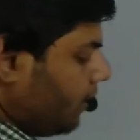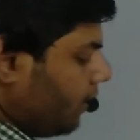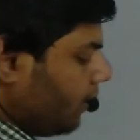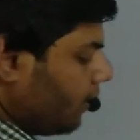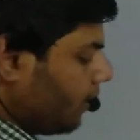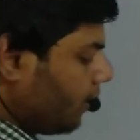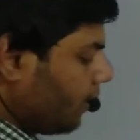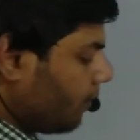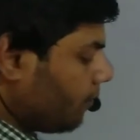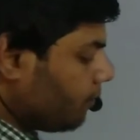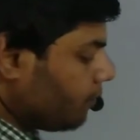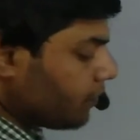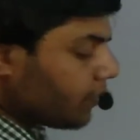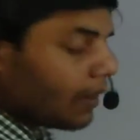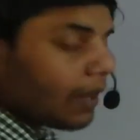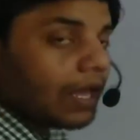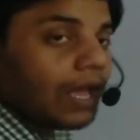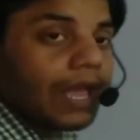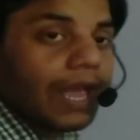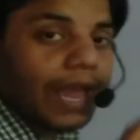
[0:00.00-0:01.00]
DNA.
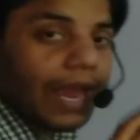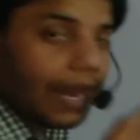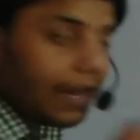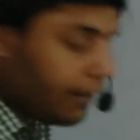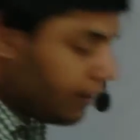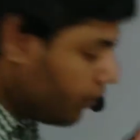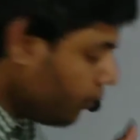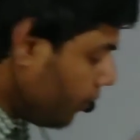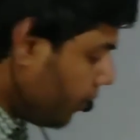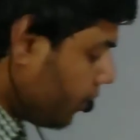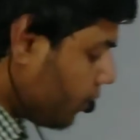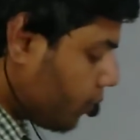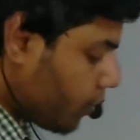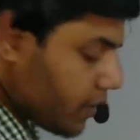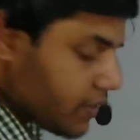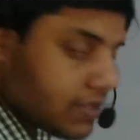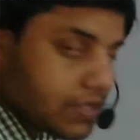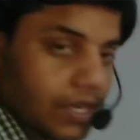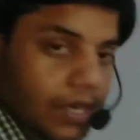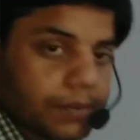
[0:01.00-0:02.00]
And during
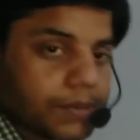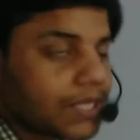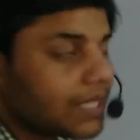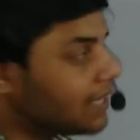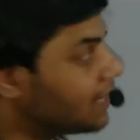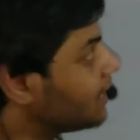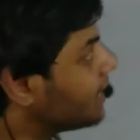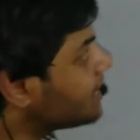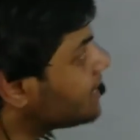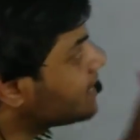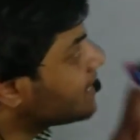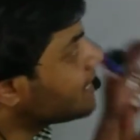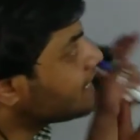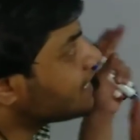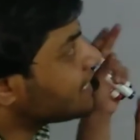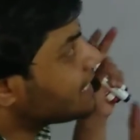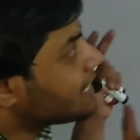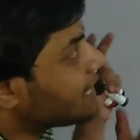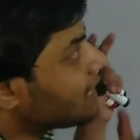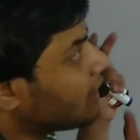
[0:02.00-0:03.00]
transcription, this
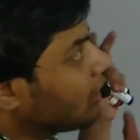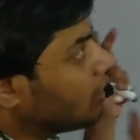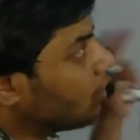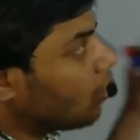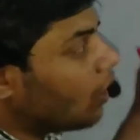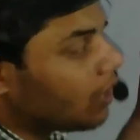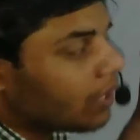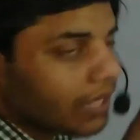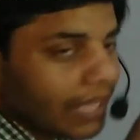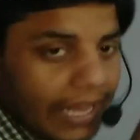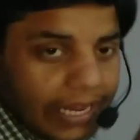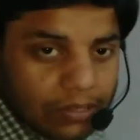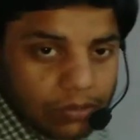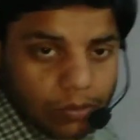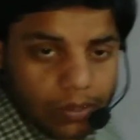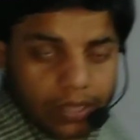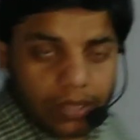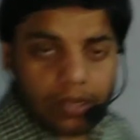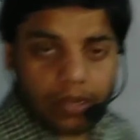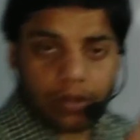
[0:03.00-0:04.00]
is not
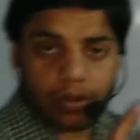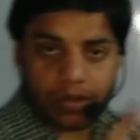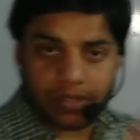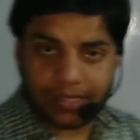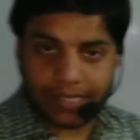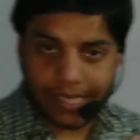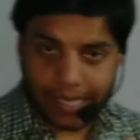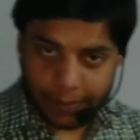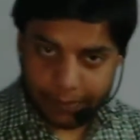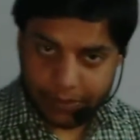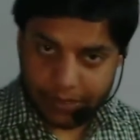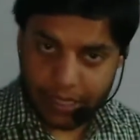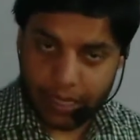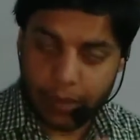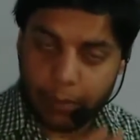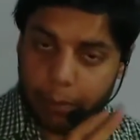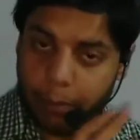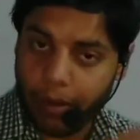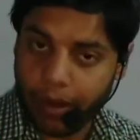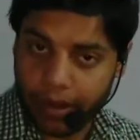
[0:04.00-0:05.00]
actually the
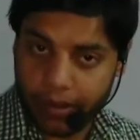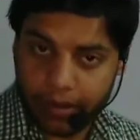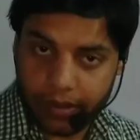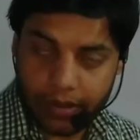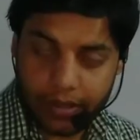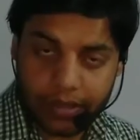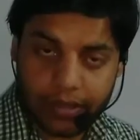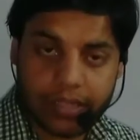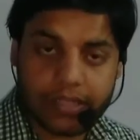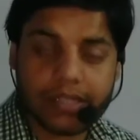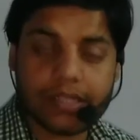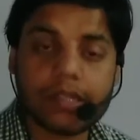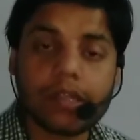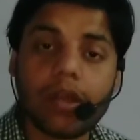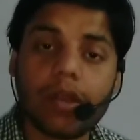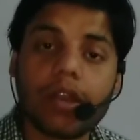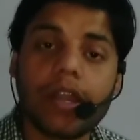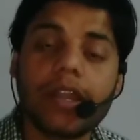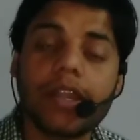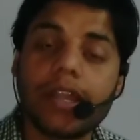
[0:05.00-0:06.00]
transcription part. This is
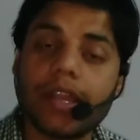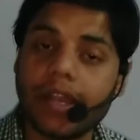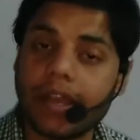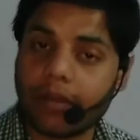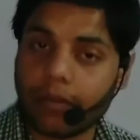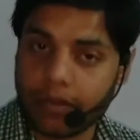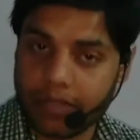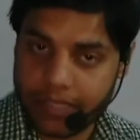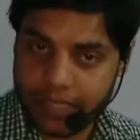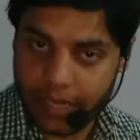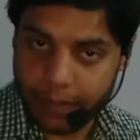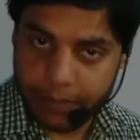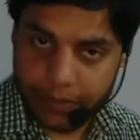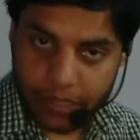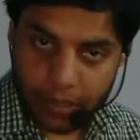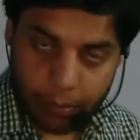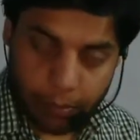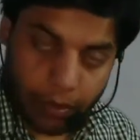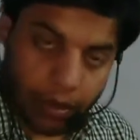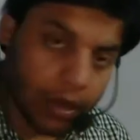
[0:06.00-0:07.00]
not the DNA
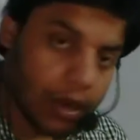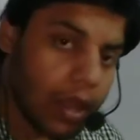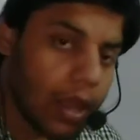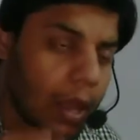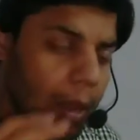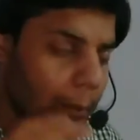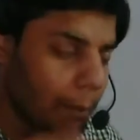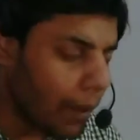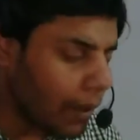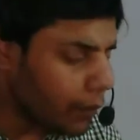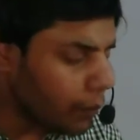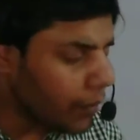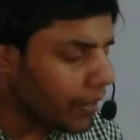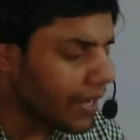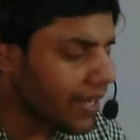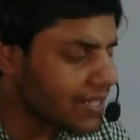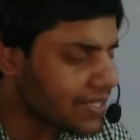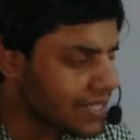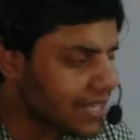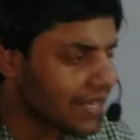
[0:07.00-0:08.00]
transcription part. But we
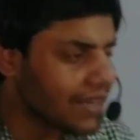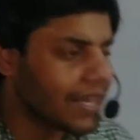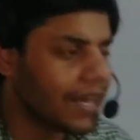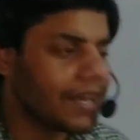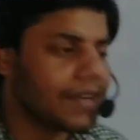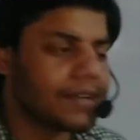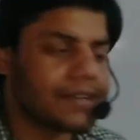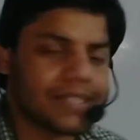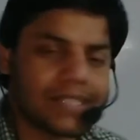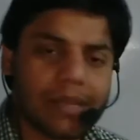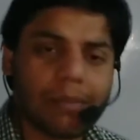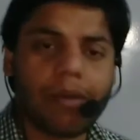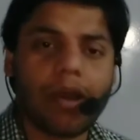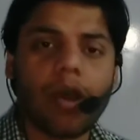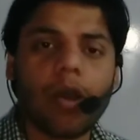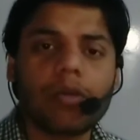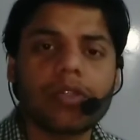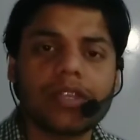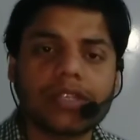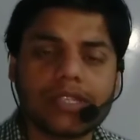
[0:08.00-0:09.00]
can say that
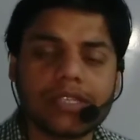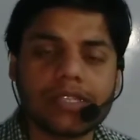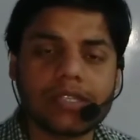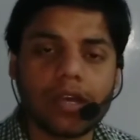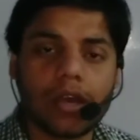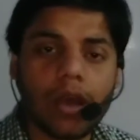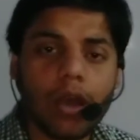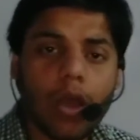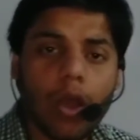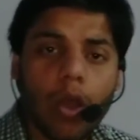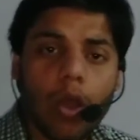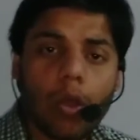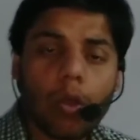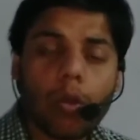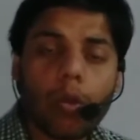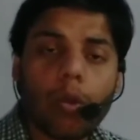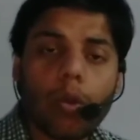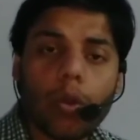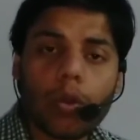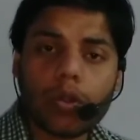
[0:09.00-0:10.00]
somehow this is the
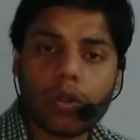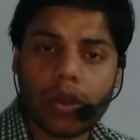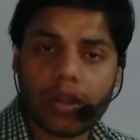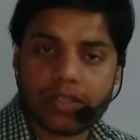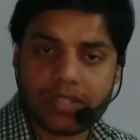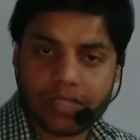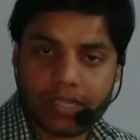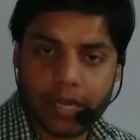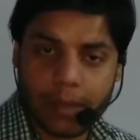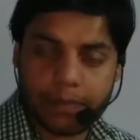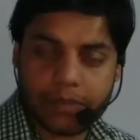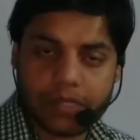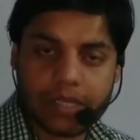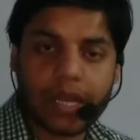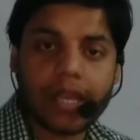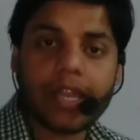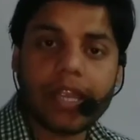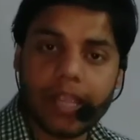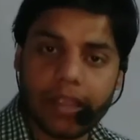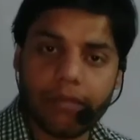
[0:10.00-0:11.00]

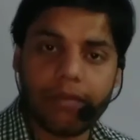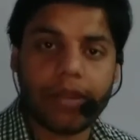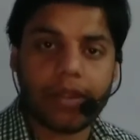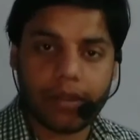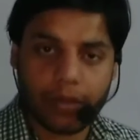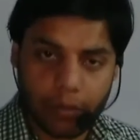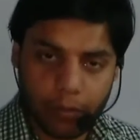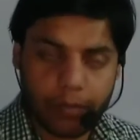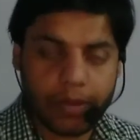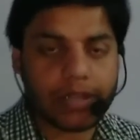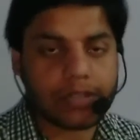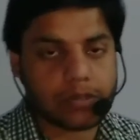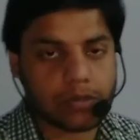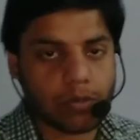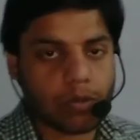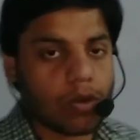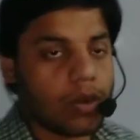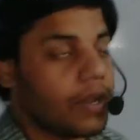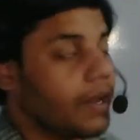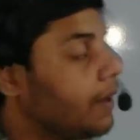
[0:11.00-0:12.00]
co-transcriptional event, we also
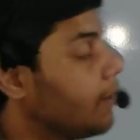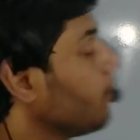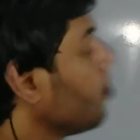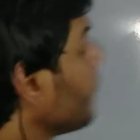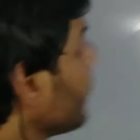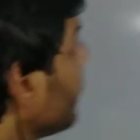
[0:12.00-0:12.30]
call it.